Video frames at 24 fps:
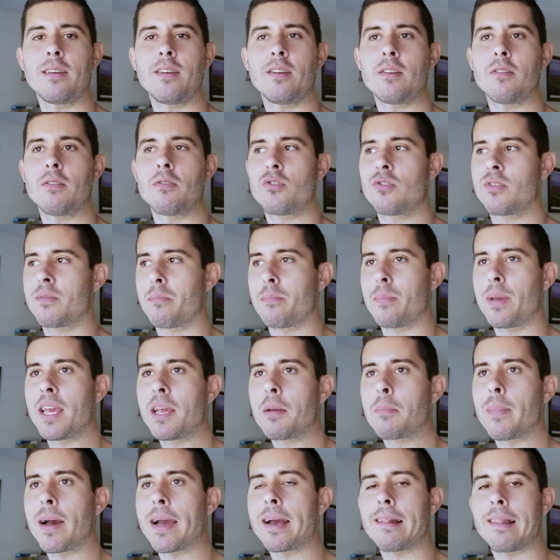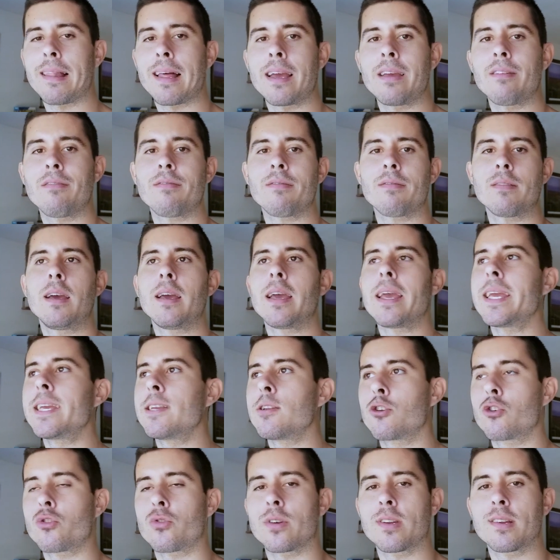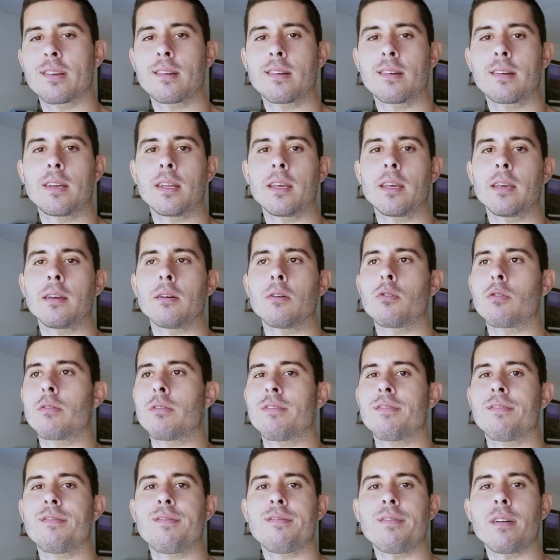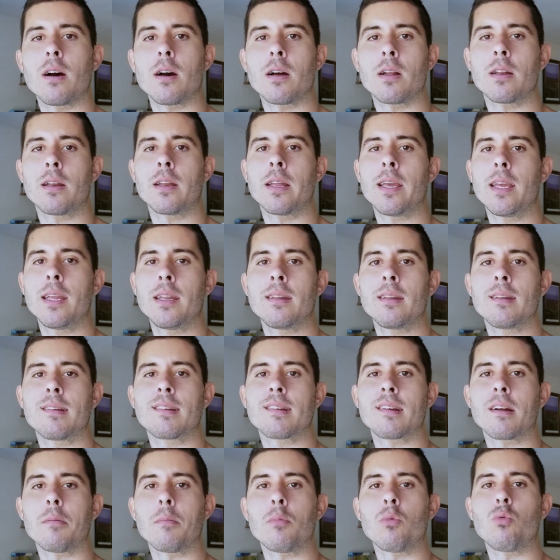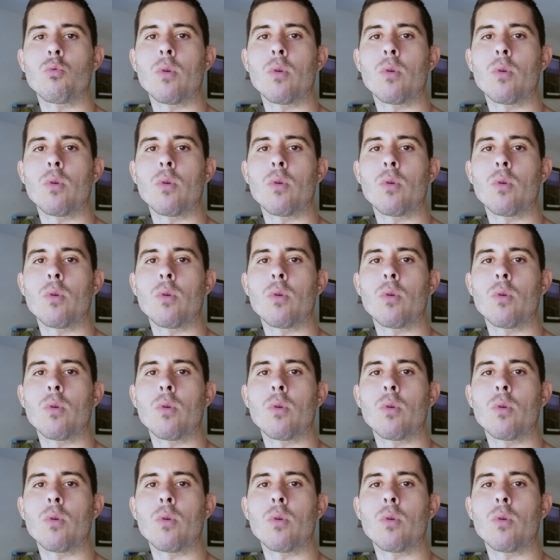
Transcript: You know, just make my life interesting or fun in some